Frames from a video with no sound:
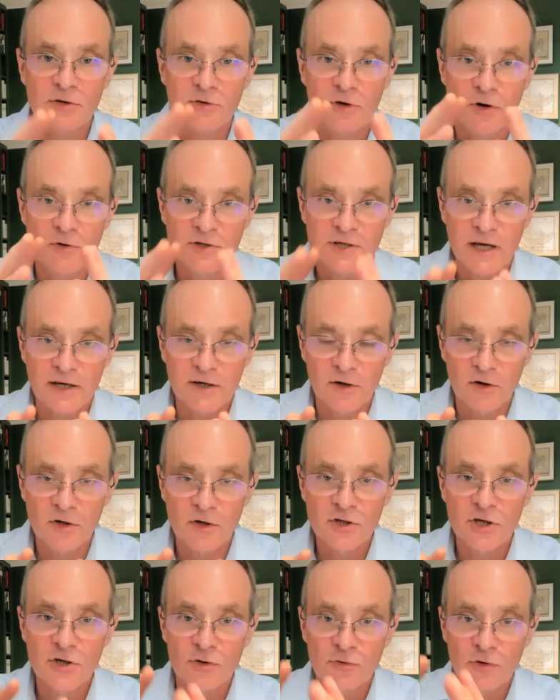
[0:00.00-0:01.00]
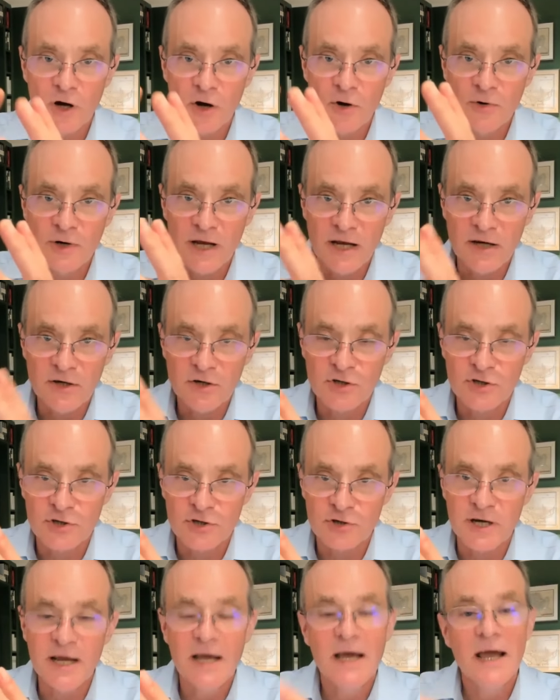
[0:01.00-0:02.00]
your own technology, your own
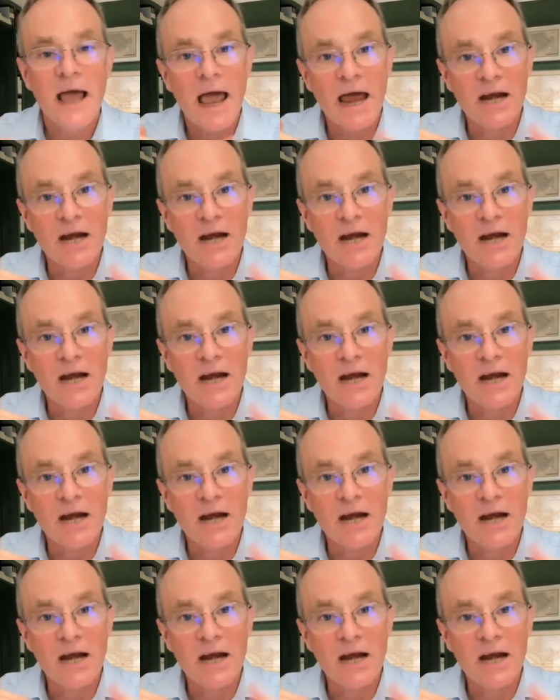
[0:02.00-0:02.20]
industry,